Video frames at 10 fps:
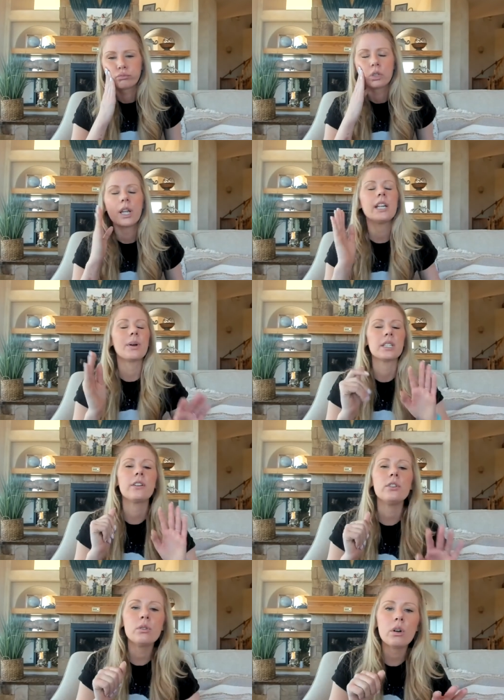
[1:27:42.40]
anyways,
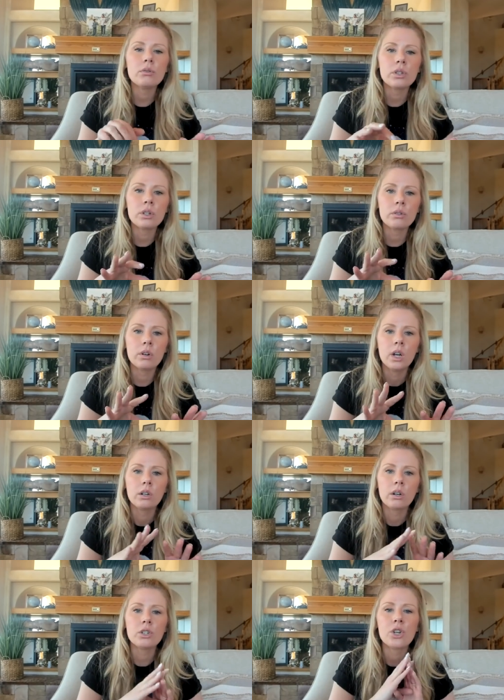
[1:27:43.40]
if you go to
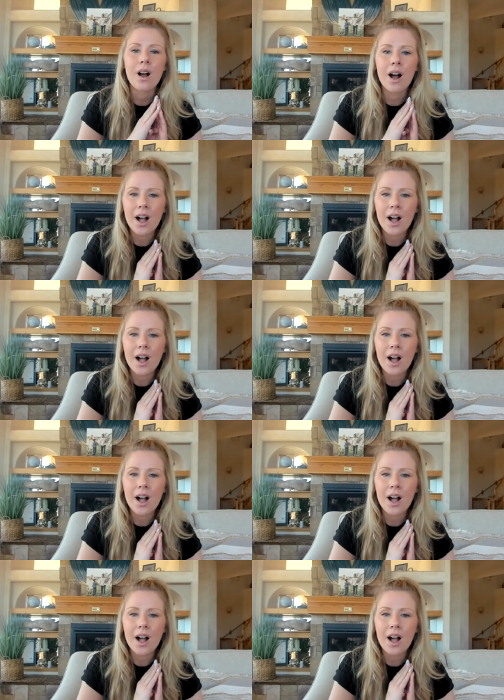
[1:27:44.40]
go to